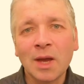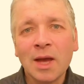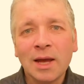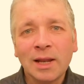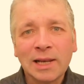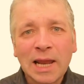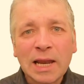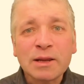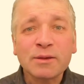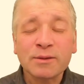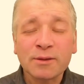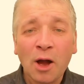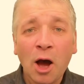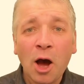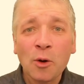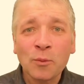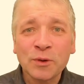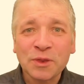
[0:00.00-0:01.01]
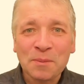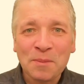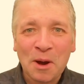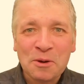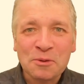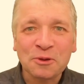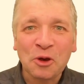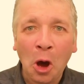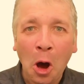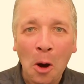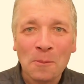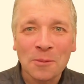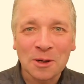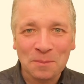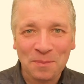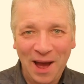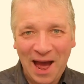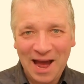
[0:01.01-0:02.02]
Let's start with the most
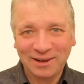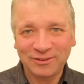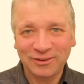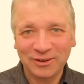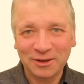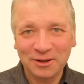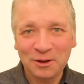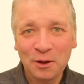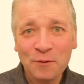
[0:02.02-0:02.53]
common pattern.